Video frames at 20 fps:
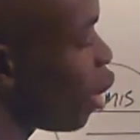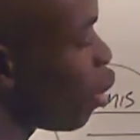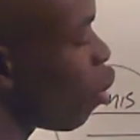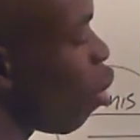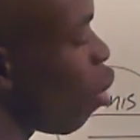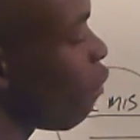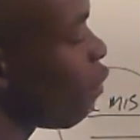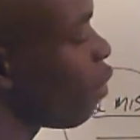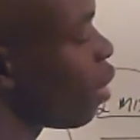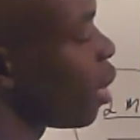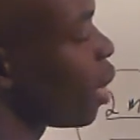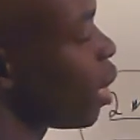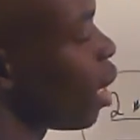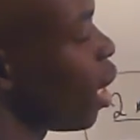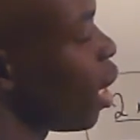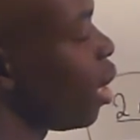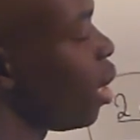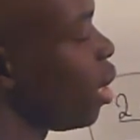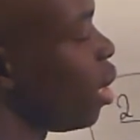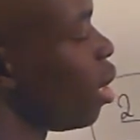end of the
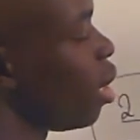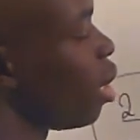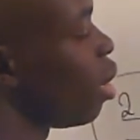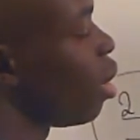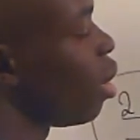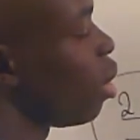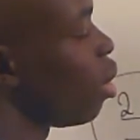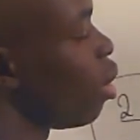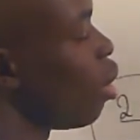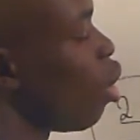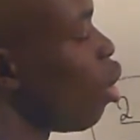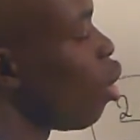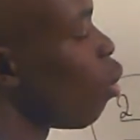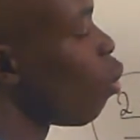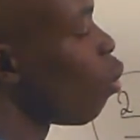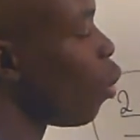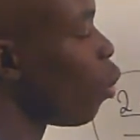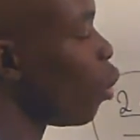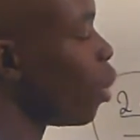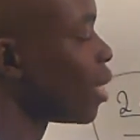day
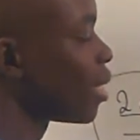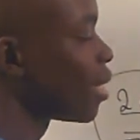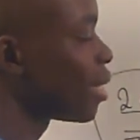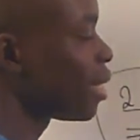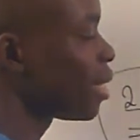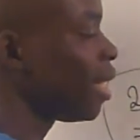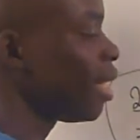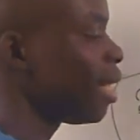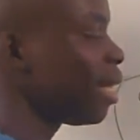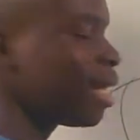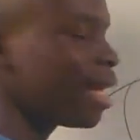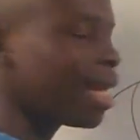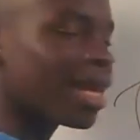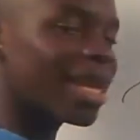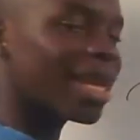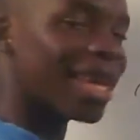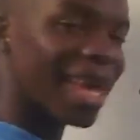we will still